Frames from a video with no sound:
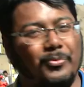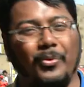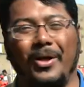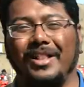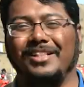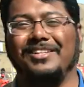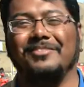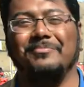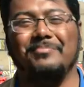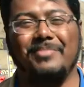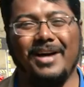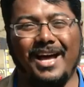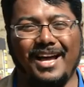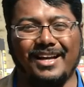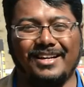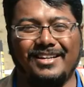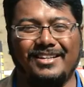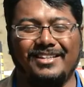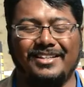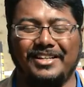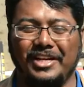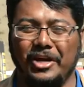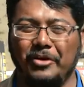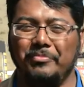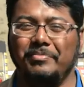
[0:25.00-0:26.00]
Welcome back.
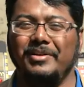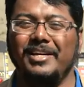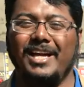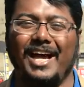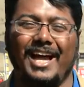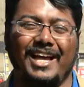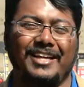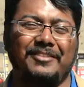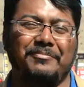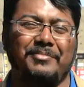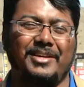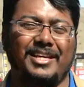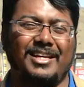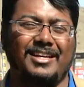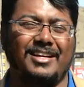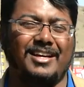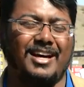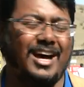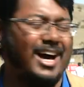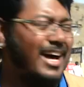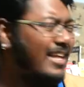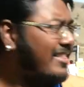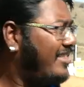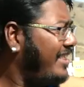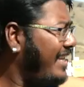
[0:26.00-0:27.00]
Now behind me
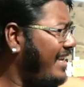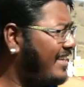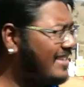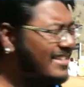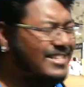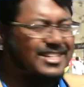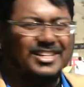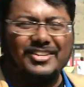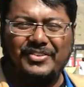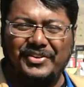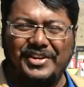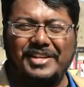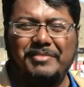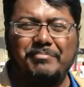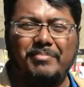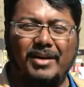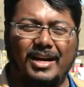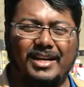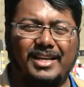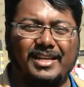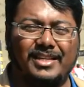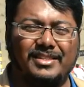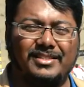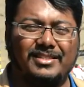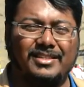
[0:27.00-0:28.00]
are these green
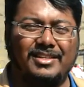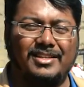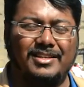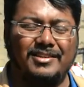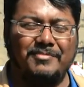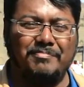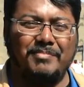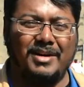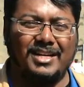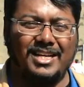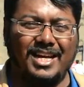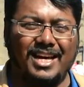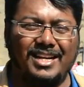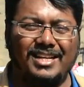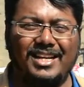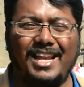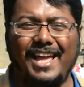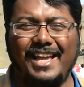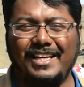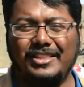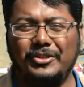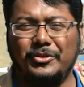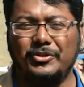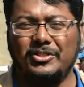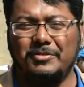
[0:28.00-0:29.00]
buggies. But
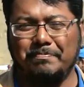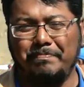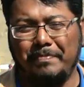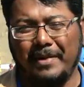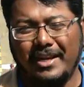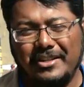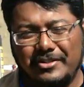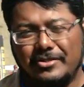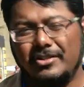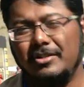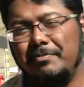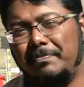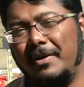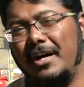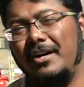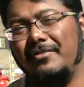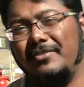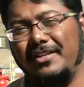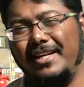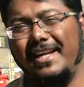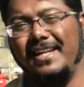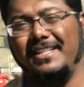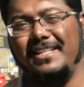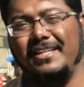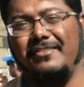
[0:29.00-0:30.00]
unlike those
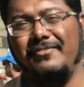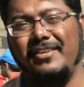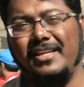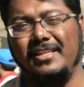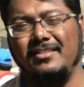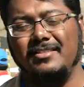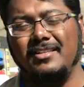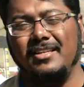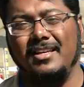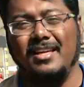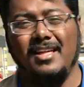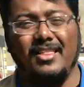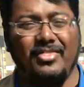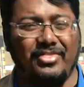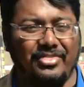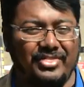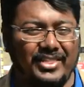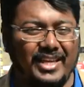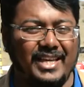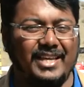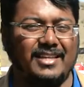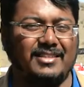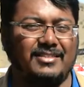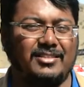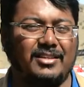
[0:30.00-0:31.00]
petrol-powered ATVs,
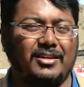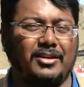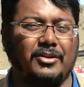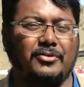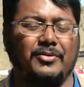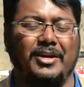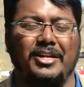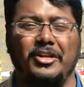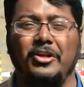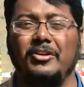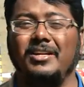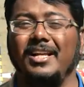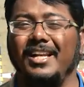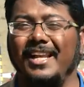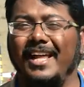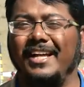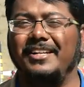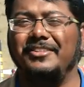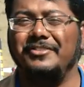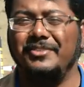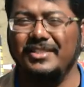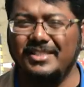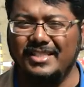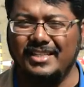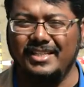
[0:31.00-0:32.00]
these run on
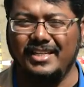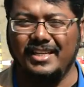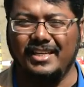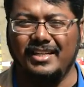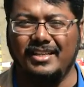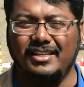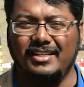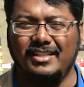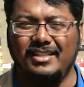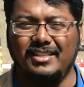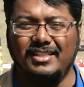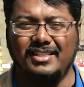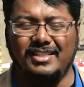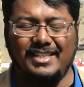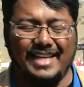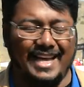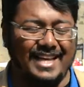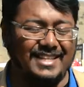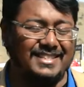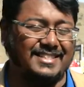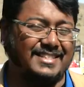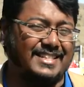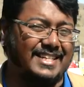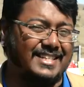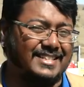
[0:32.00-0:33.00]
electricity.
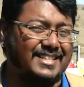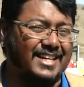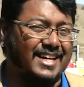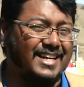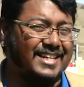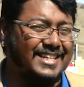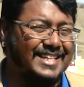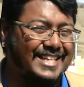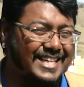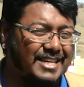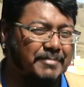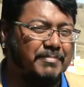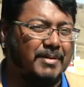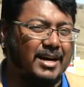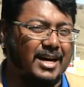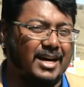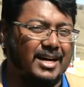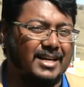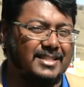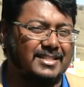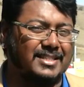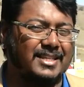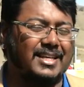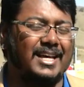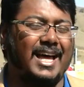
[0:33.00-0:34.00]
Yes, these are
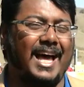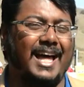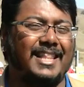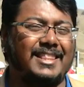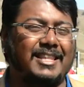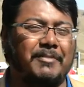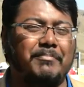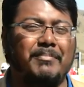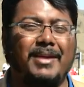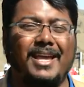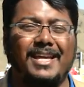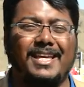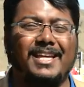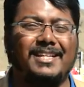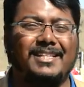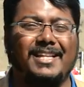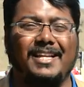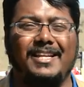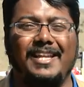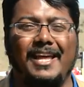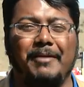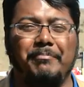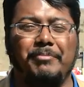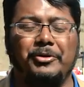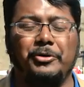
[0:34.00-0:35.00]
e-Bajas and they're making the
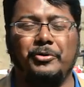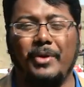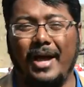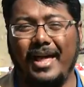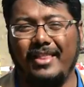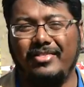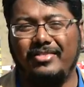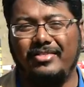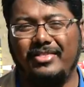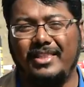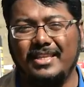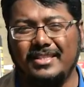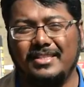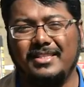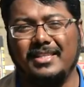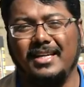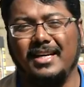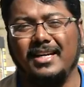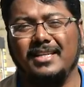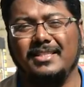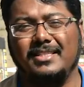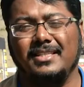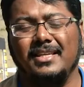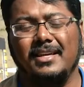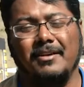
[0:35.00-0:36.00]
debut at this
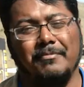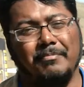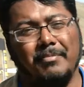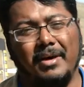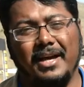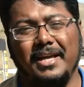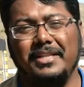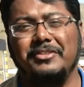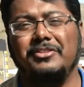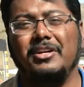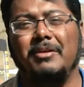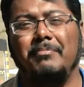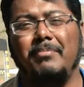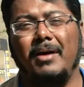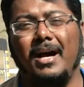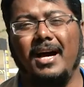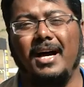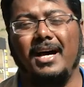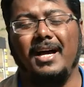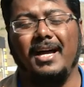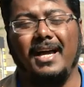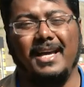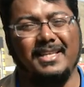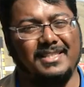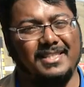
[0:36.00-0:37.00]
year's Mahindra
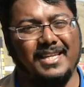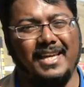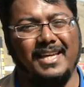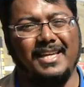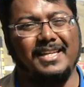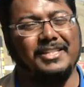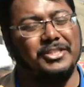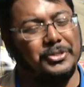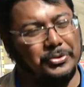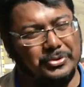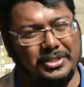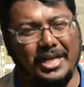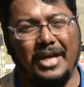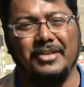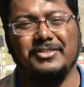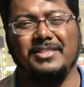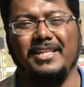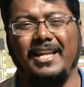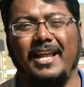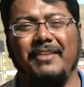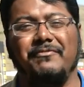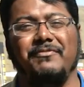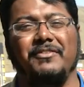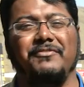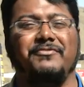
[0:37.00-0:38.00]
Baja SAE
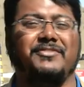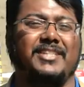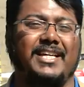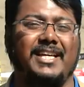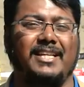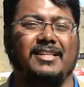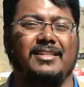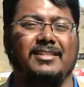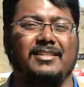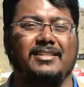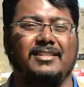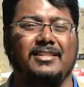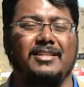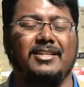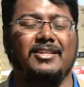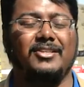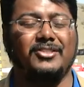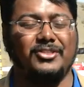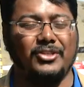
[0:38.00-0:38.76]
2015.